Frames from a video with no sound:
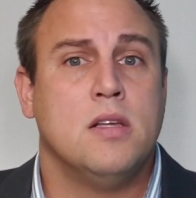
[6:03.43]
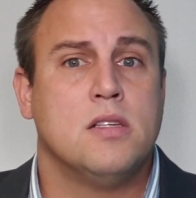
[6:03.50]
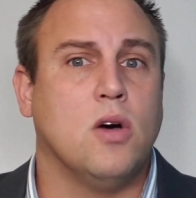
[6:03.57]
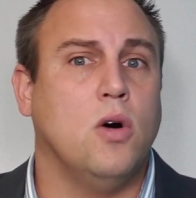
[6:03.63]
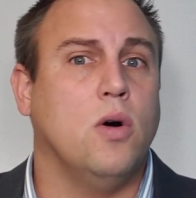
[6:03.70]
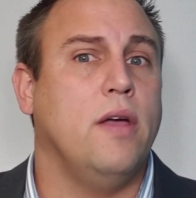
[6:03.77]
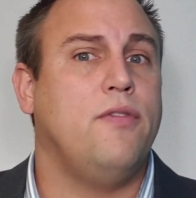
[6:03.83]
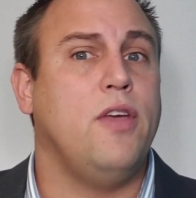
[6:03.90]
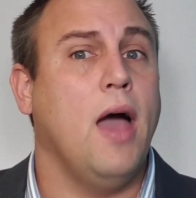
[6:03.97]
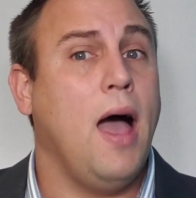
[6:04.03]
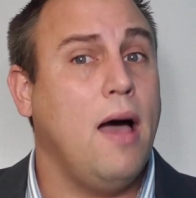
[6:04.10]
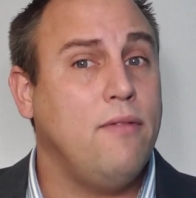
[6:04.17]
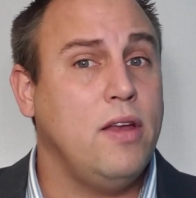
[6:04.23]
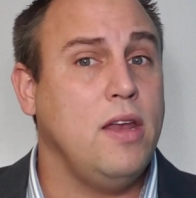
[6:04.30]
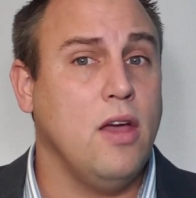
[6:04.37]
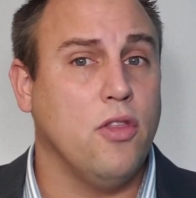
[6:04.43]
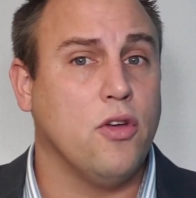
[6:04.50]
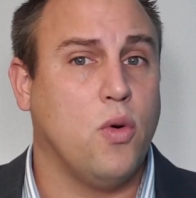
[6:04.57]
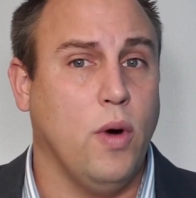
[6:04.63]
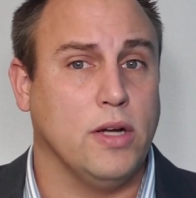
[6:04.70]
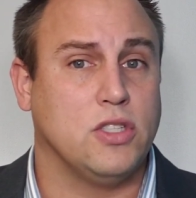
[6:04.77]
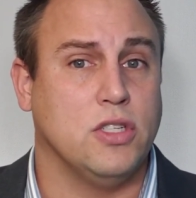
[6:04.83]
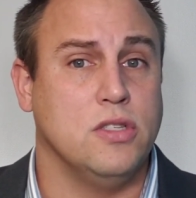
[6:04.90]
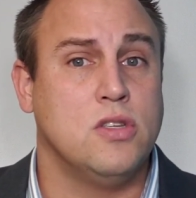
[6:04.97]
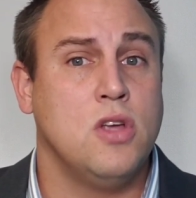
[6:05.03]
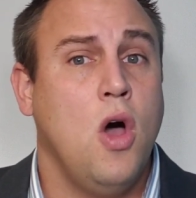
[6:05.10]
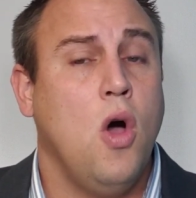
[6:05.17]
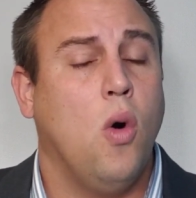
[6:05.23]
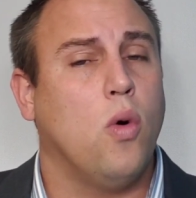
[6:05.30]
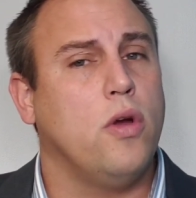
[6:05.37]
So if you have any other
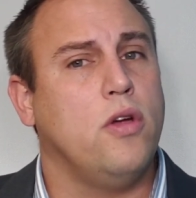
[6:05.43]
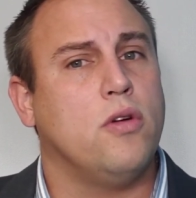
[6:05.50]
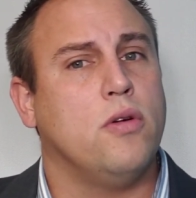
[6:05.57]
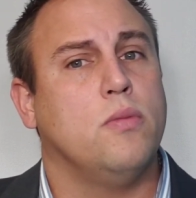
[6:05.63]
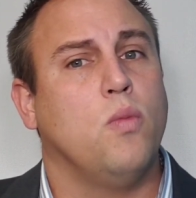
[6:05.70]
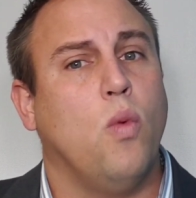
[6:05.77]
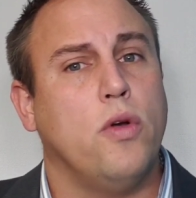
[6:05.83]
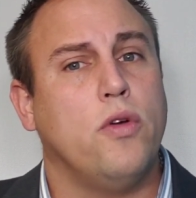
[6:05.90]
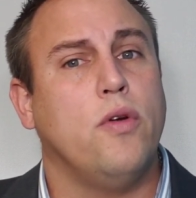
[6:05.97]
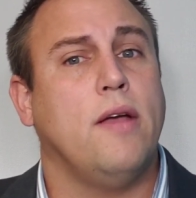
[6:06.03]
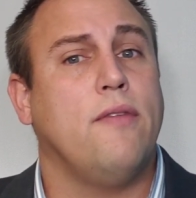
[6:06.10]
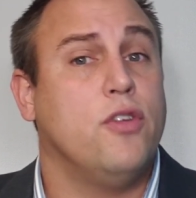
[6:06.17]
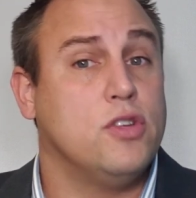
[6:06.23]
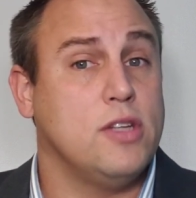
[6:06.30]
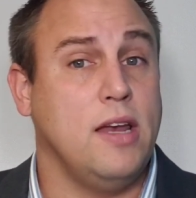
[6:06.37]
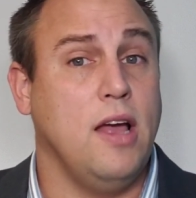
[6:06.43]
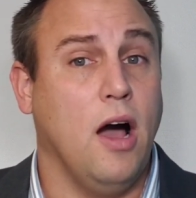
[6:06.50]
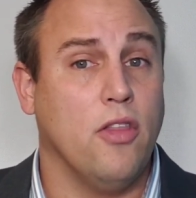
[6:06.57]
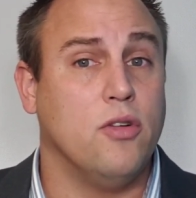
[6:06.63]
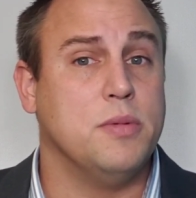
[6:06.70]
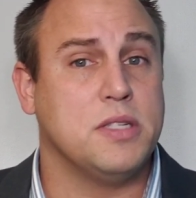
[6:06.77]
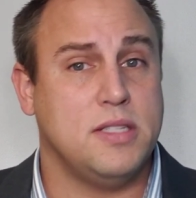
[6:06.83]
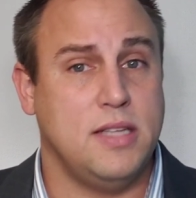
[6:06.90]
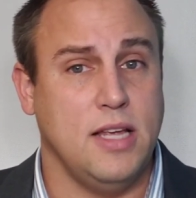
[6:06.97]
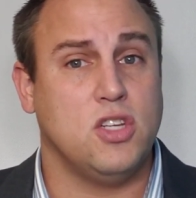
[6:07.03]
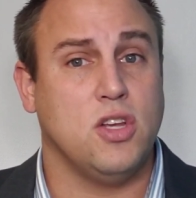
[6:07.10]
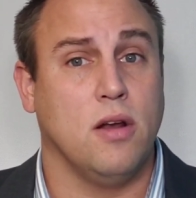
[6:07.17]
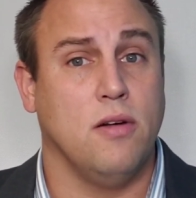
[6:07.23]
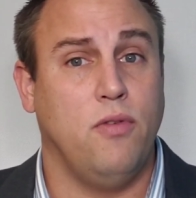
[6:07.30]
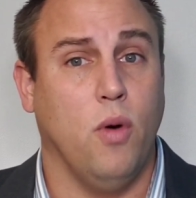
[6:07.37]
questions, or you're wondering if there's any other
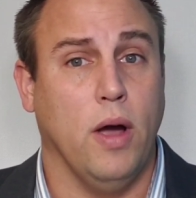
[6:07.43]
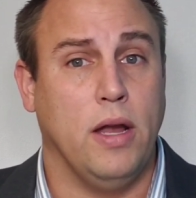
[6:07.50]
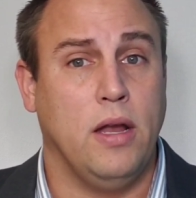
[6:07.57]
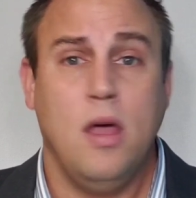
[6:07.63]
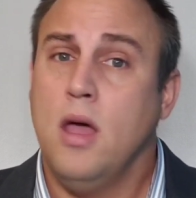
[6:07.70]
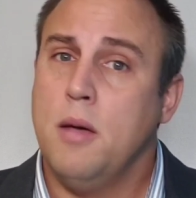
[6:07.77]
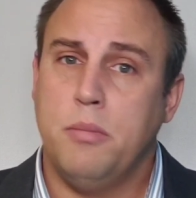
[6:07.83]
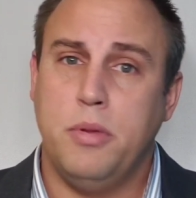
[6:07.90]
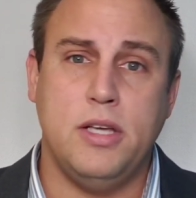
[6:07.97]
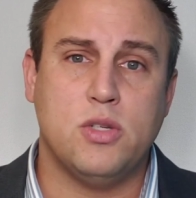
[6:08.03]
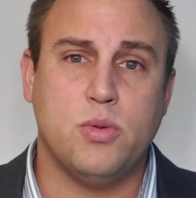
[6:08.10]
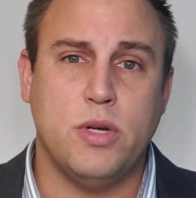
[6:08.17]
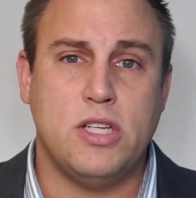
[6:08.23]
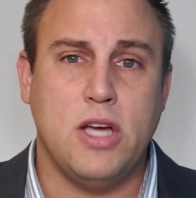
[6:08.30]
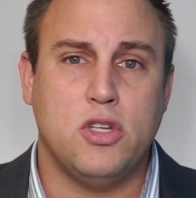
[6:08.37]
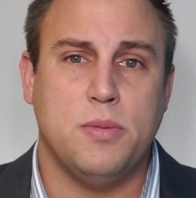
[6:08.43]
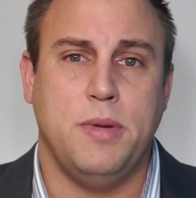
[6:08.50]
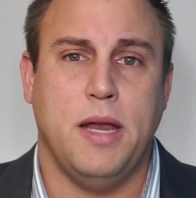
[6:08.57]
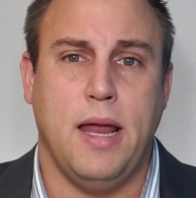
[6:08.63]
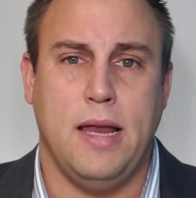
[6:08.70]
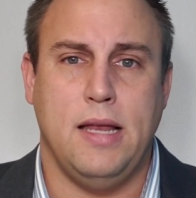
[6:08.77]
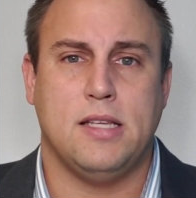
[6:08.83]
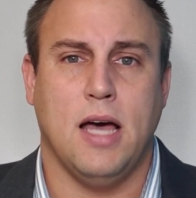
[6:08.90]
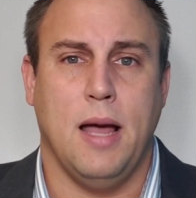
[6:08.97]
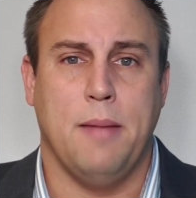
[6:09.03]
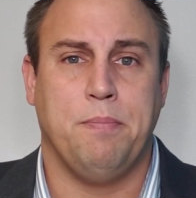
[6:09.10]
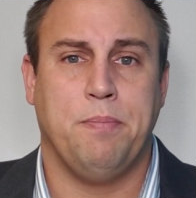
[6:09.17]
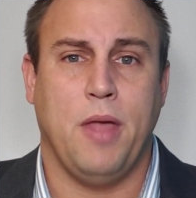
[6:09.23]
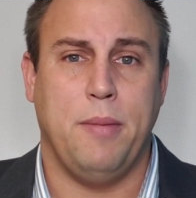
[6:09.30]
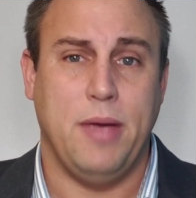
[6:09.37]
mistakes you can avoid, please reach out to me at any
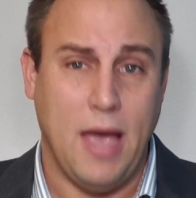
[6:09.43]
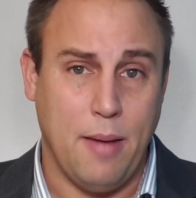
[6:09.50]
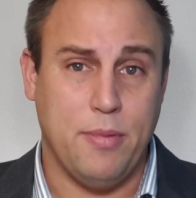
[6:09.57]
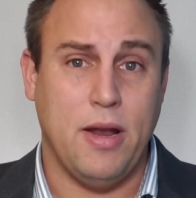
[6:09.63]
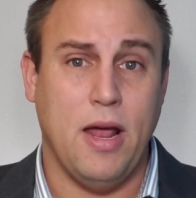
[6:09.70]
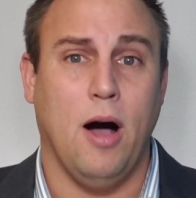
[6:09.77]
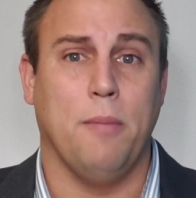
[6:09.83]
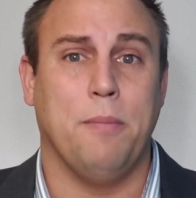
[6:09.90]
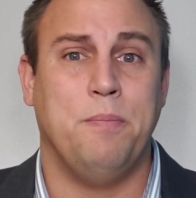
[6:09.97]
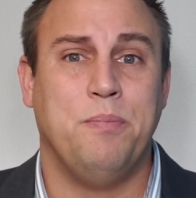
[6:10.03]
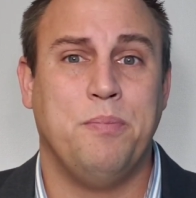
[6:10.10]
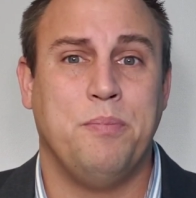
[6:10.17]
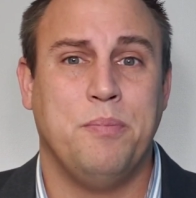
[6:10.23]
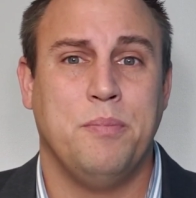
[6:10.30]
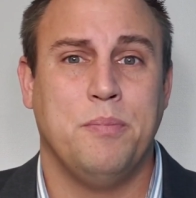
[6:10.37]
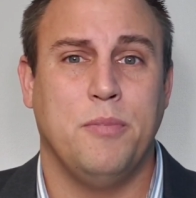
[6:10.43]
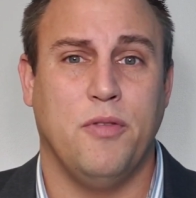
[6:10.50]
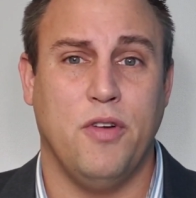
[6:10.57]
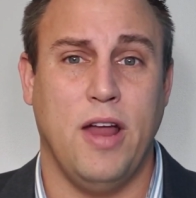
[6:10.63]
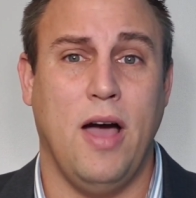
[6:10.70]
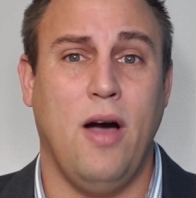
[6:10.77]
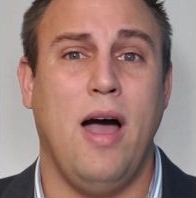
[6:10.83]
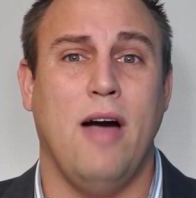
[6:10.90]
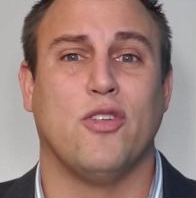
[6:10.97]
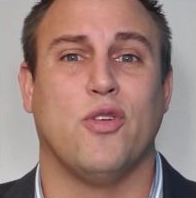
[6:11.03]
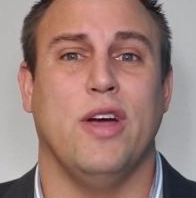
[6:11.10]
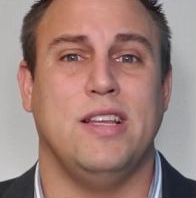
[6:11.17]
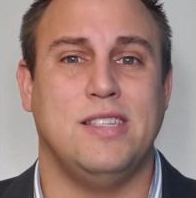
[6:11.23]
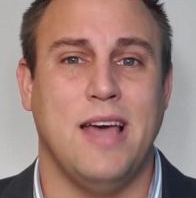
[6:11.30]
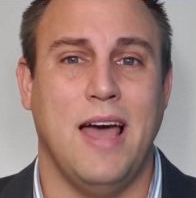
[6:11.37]
time. I'd be happy to help. But for now, have a
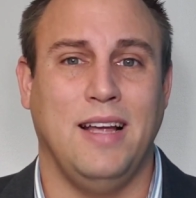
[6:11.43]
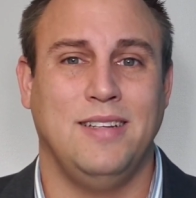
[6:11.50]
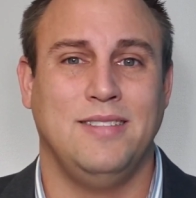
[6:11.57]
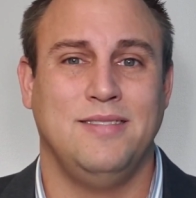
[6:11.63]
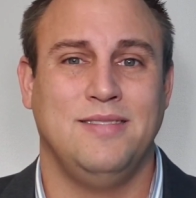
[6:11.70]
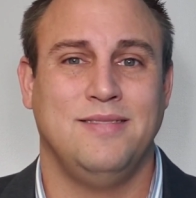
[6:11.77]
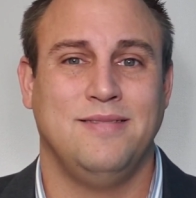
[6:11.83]
great day.